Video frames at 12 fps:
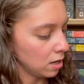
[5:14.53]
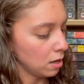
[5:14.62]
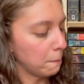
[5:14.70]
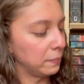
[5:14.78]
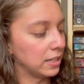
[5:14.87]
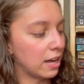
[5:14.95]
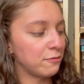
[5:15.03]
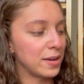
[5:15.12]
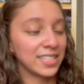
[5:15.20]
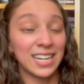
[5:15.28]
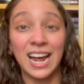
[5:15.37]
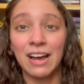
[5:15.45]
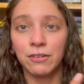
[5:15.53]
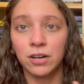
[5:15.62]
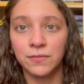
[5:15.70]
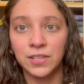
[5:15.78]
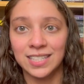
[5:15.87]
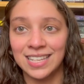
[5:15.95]
Love Medicine. I have
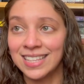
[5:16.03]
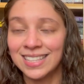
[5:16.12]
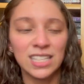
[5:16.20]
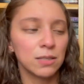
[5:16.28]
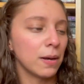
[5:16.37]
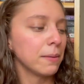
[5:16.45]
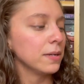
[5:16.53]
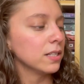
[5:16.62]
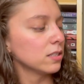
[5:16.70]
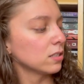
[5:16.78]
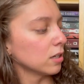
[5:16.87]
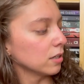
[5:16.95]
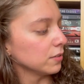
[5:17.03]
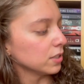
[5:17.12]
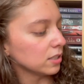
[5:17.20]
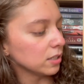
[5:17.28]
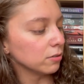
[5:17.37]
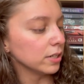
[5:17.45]
heard this. I think this might be the start of a
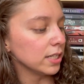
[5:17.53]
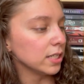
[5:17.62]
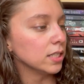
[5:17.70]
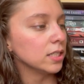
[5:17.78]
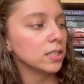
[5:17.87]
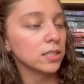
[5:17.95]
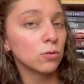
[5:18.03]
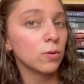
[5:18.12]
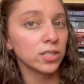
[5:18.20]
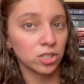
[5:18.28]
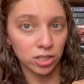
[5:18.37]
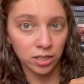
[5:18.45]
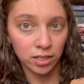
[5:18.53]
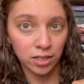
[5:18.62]
series question.